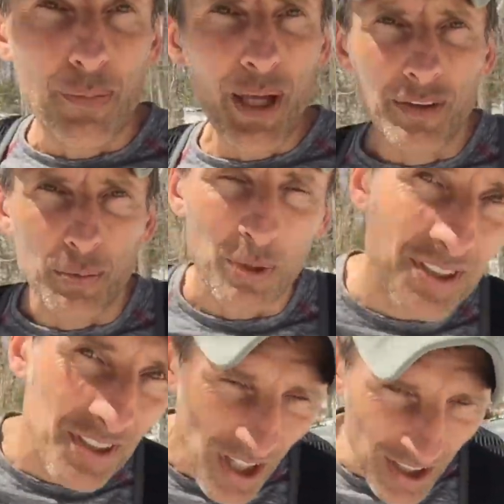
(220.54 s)
forbid we're
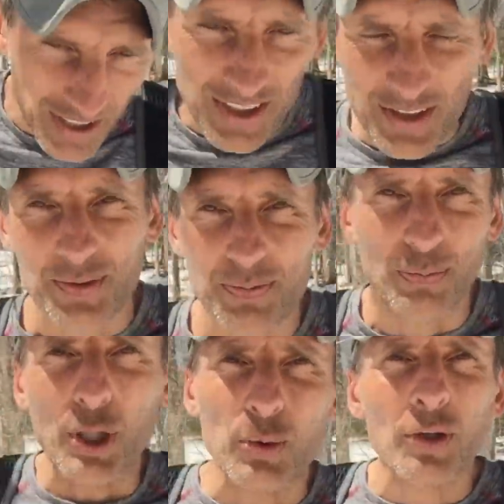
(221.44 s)
stuck in this
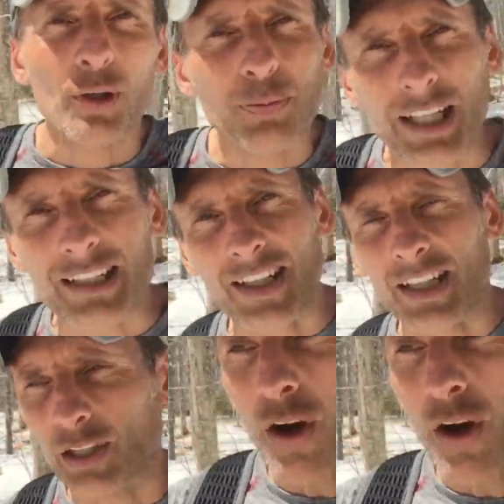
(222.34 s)
real world place any